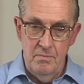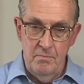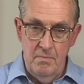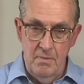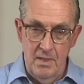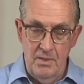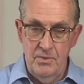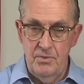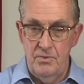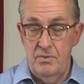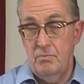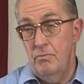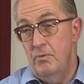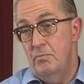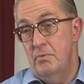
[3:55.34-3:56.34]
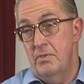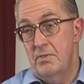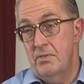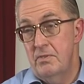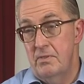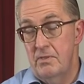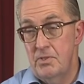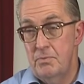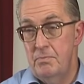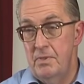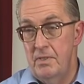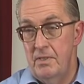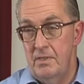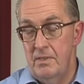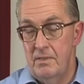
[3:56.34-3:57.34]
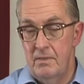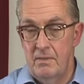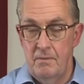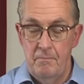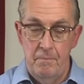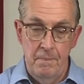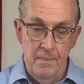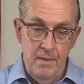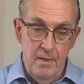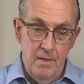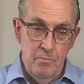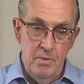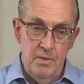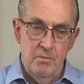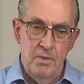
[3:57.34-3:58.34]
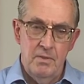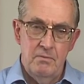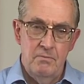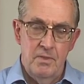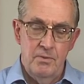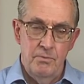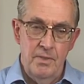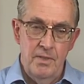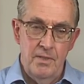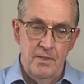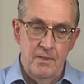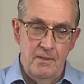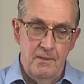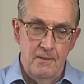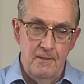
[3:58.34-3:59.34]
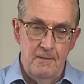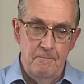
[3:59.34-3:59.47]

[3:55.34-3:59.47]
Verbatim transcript: Marxist movements in this period. But what really